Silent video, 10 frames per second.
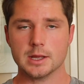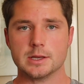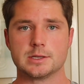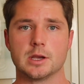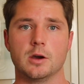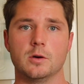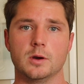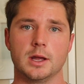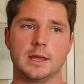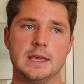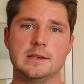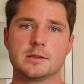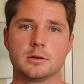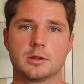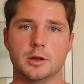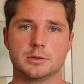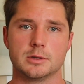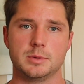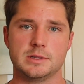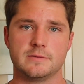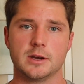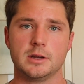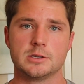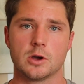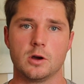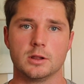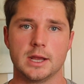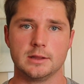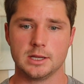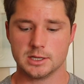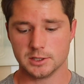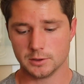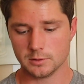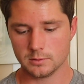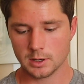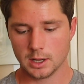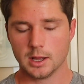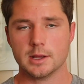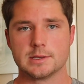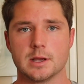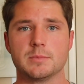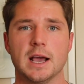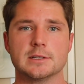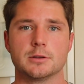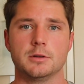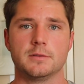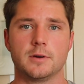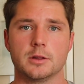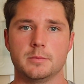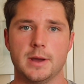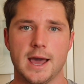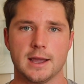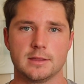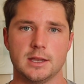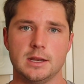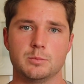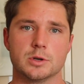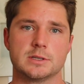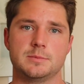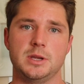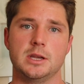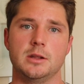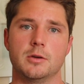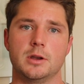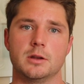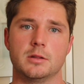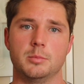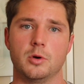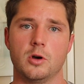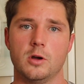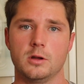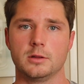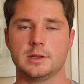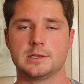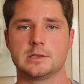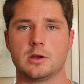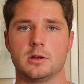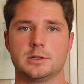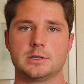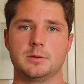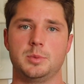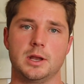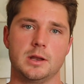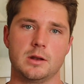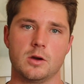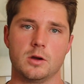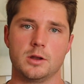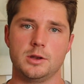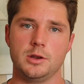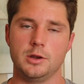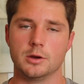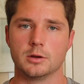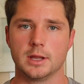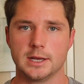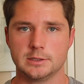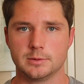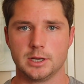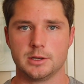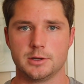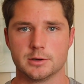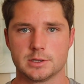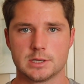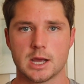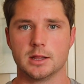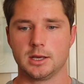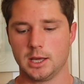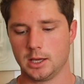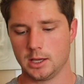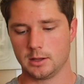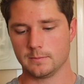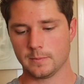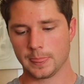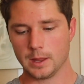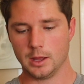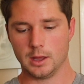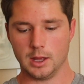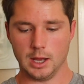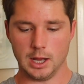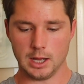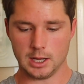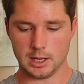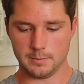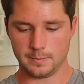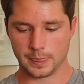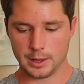So he's a little closer, but he's a very tall, lengthy dude. Some guys are a little farther back and they need more speed going into the ball. This is all just dependent on your leg swing and your style of kicking. To